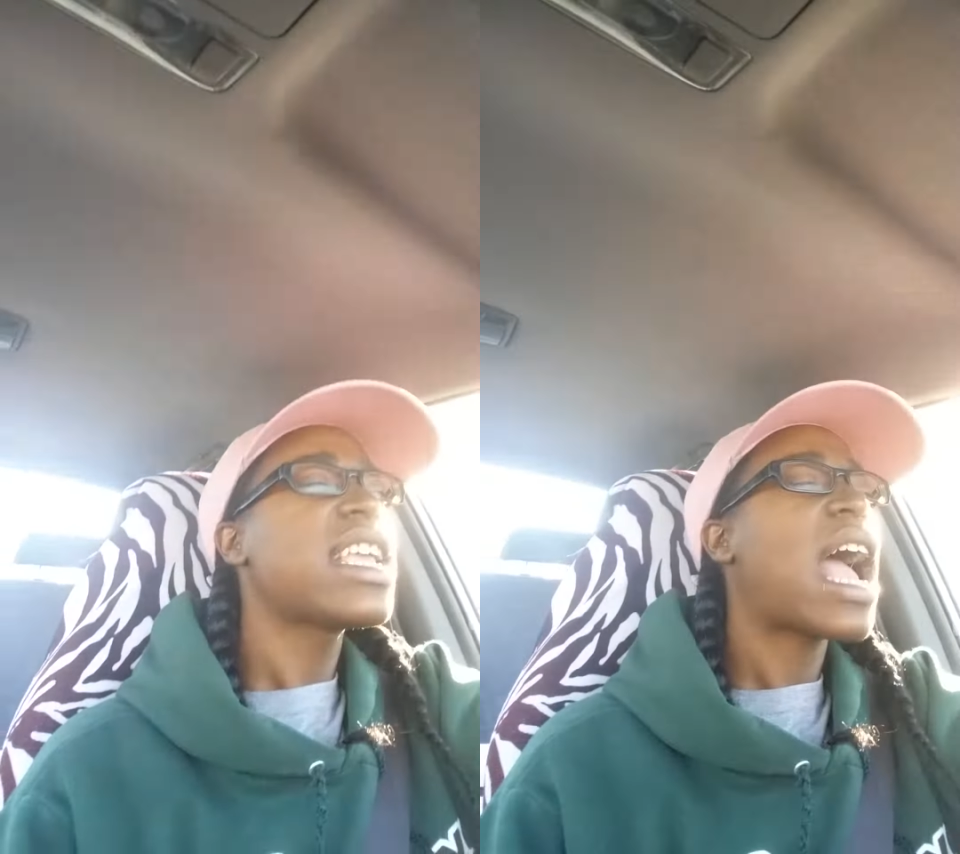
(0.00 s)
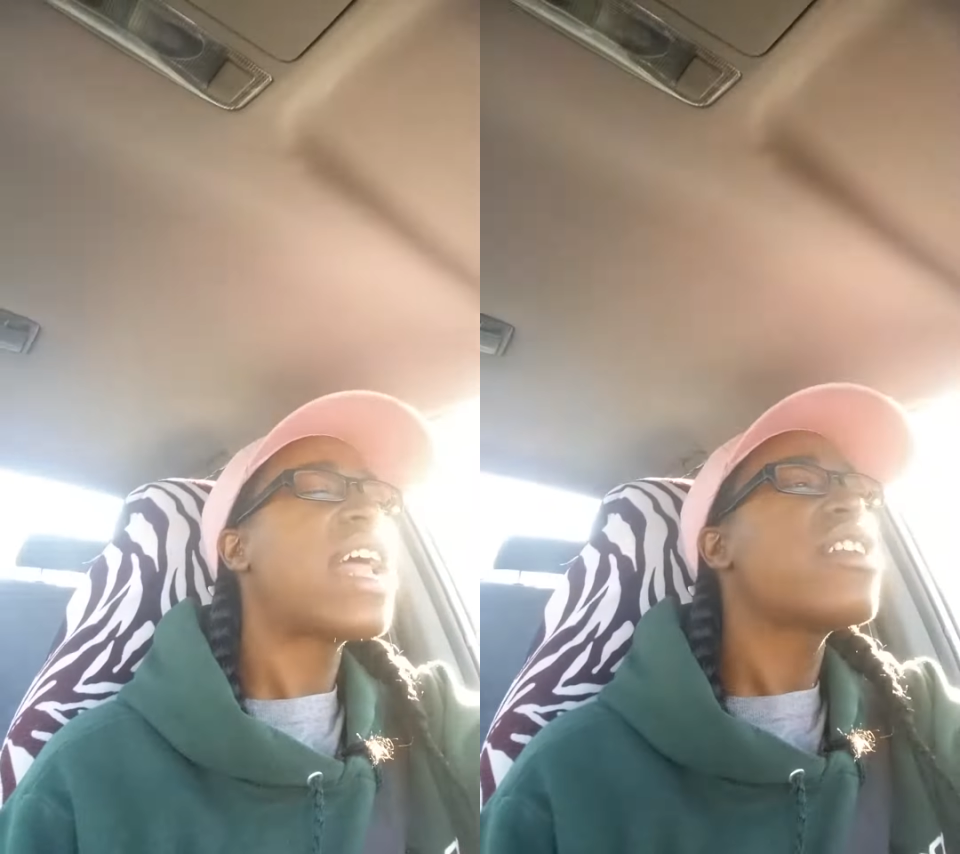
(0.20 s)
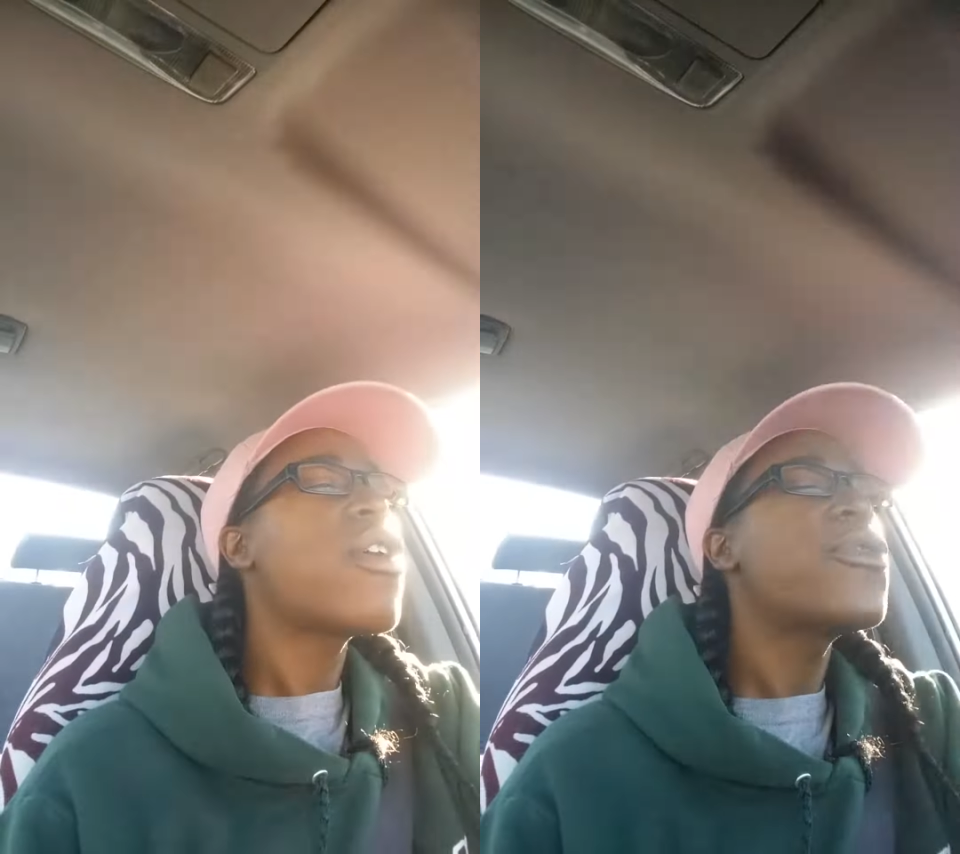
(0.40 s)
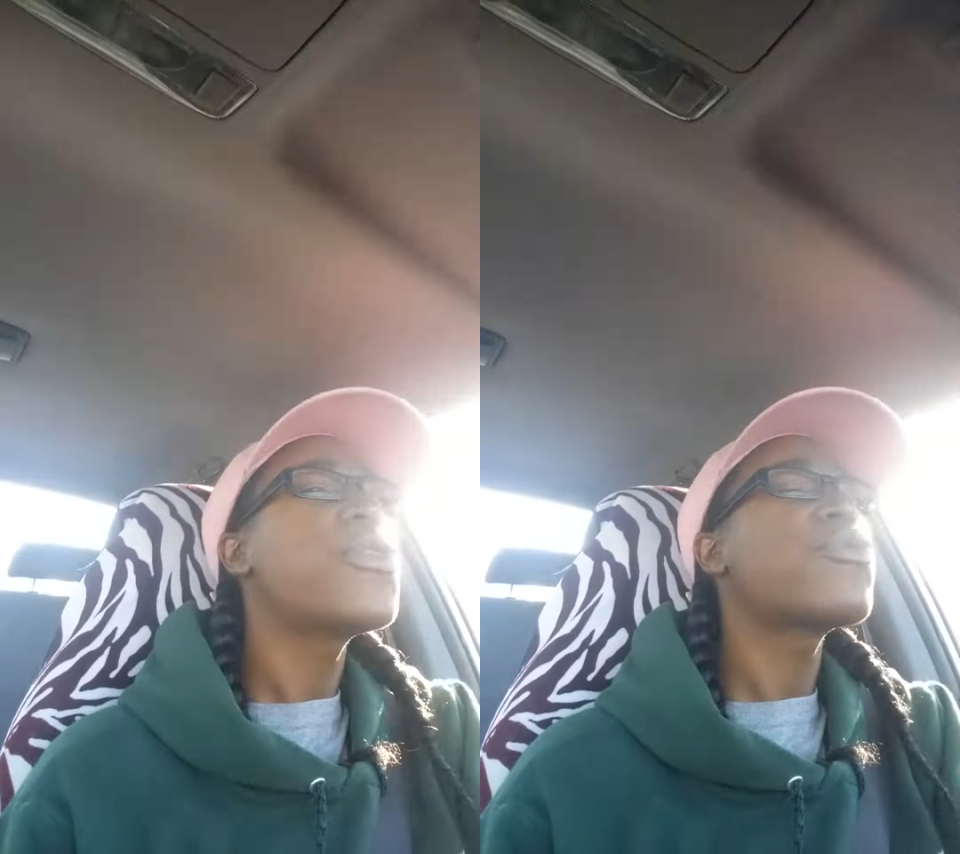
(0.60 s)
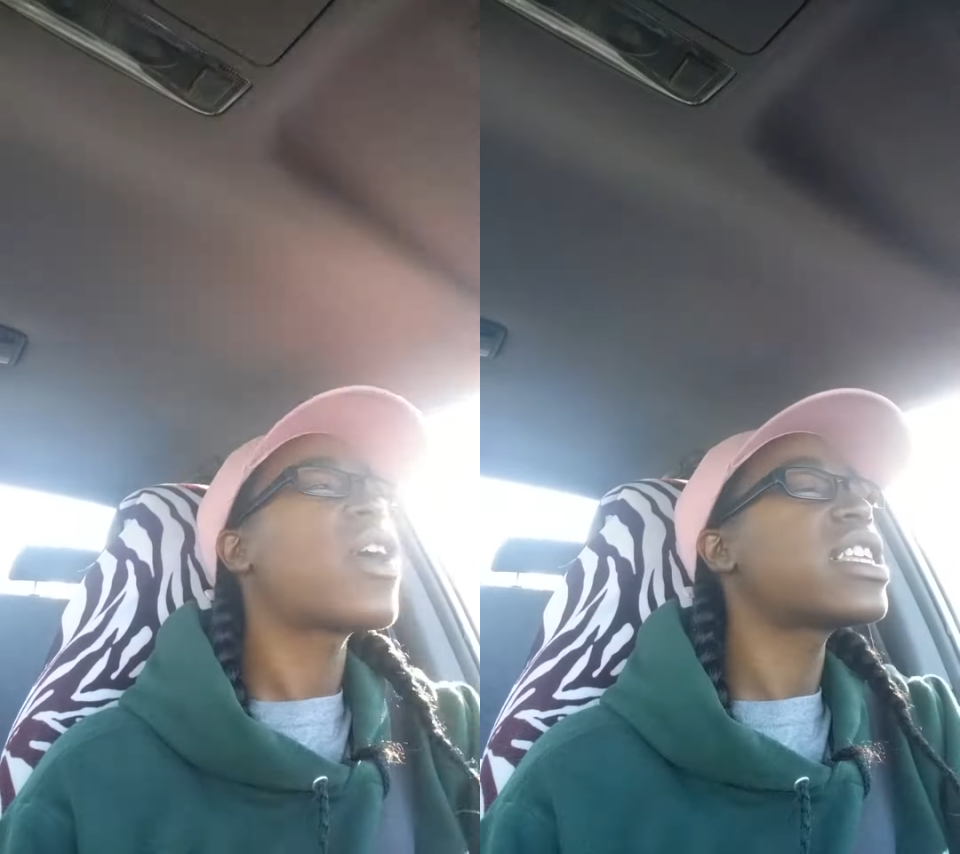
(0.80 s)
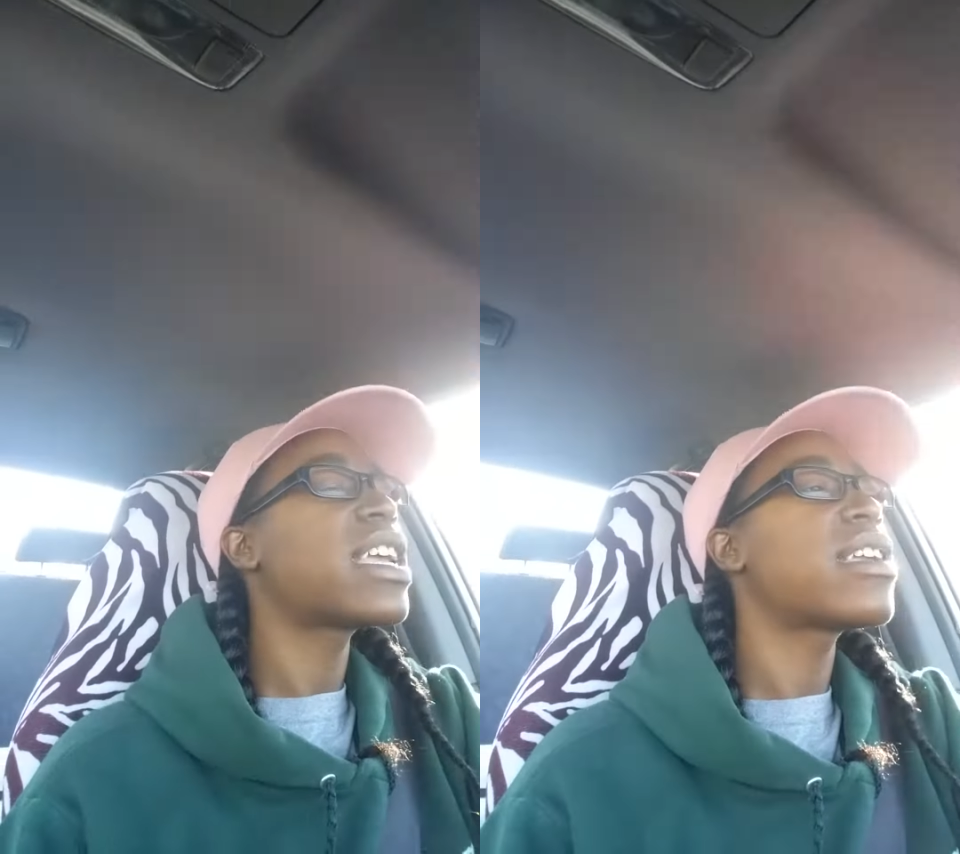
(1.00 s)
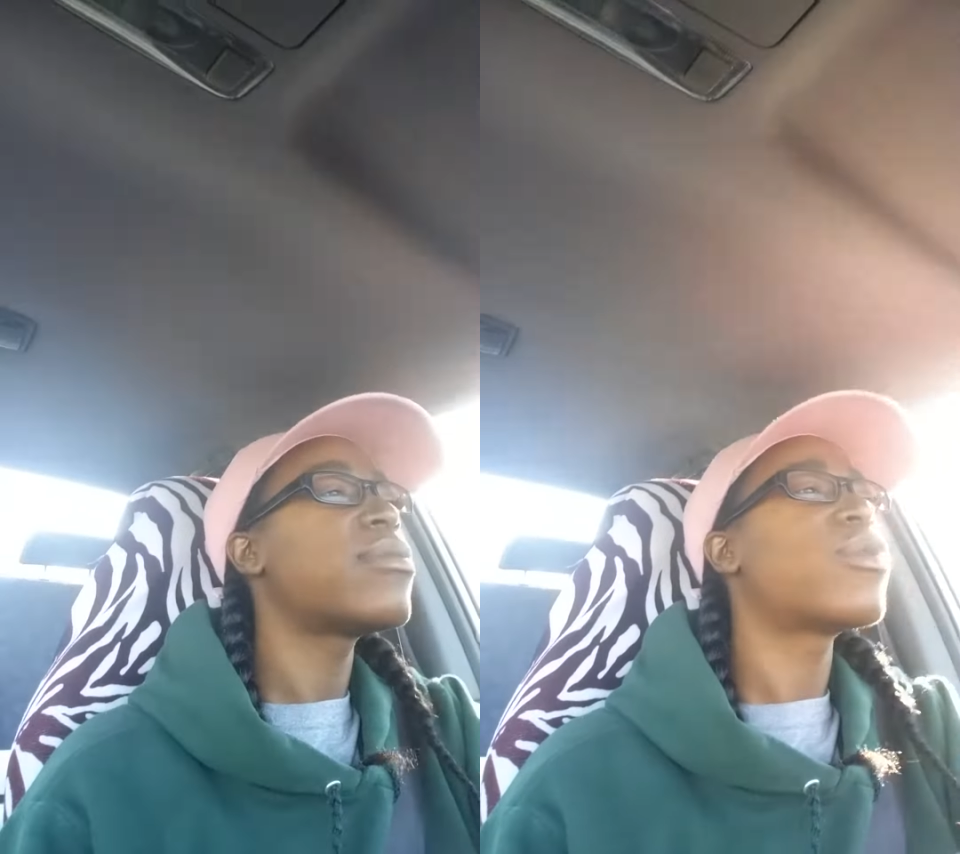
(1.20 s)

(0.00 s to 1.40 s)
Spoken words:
I know the run game